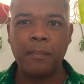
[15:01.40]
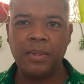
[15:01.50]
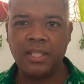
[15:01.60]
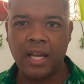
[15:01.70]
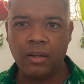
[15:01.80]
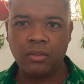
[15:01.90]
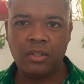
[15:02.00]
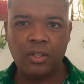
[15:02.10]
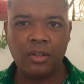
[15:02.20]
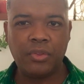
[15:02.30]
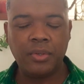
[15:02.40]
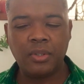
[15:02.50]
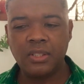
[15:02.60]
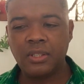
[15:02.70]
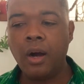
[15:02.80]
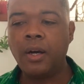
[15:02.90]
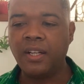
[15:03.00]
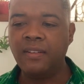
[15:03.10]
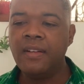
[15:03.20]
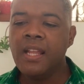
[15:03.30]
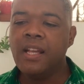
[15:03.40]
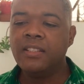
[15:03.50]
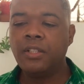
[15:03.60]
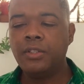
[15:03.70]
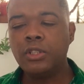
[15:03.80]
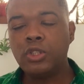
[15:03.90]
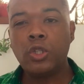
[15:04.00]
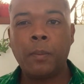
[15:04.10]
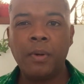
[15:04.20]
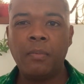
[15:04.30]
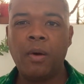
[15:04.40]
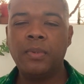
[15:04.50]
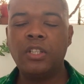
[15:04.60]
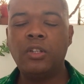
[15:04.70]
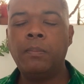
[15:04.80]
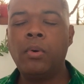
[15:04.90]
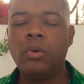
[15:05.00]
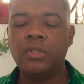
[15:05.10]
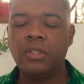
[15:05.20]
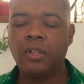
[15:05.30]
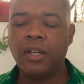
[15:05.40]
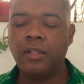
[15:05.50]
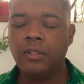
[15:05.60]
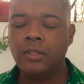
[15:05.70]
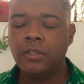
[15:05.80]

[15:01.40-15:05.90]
up and down, you know, through this garden. So you just stop a moment and you pause and you're like,